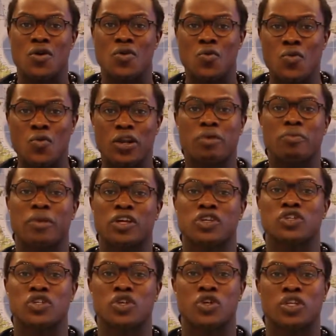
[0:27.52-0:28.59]
we want to make
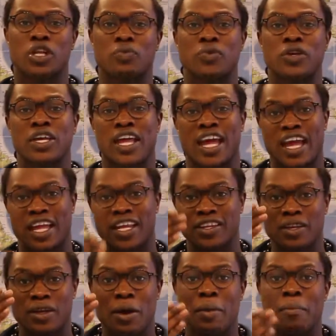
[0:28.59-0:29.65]
sure that we can
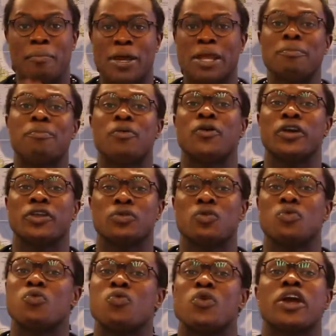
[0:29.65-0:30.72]
pinpoint
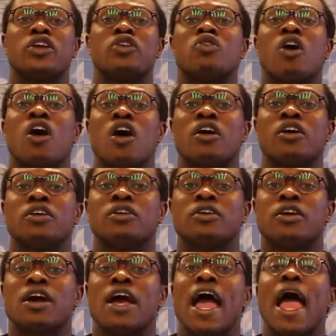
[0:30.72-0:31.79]
where you are
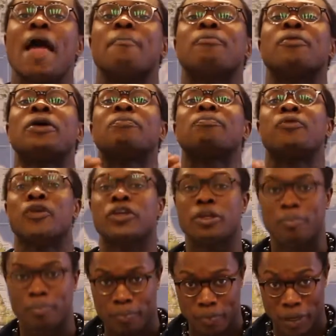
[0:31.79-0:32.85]
and pinpoint the
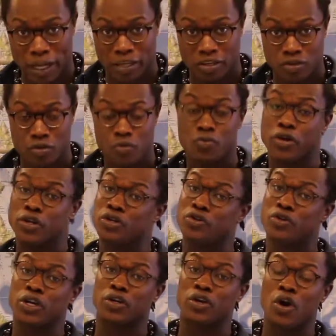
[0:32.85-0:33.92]
place where you
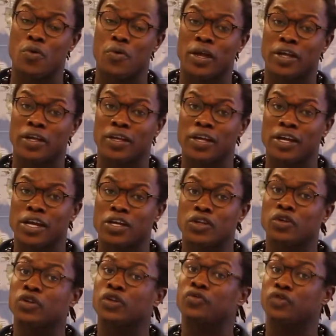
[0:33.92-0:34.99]
are going.
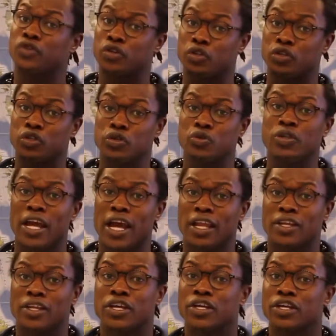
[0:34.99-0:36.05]
In order for you to do that,
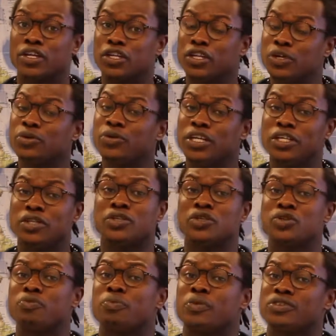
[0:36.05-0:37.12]
you need to
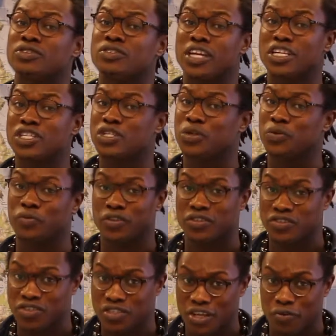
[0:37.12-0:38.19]
do a presentation of
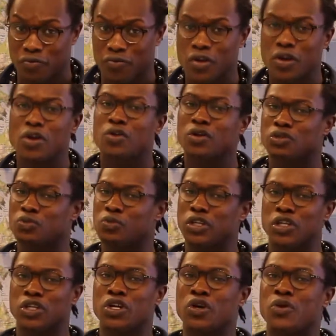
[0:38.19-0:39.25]
yourself. Because we want
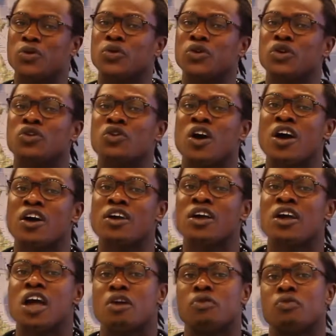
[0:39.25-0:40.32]
to know who you are
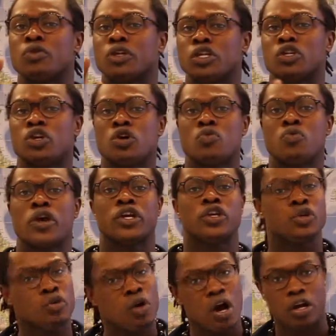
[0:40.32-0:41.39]
and we want to know where
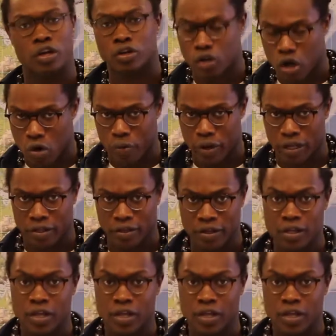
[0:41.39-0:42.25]
you are going.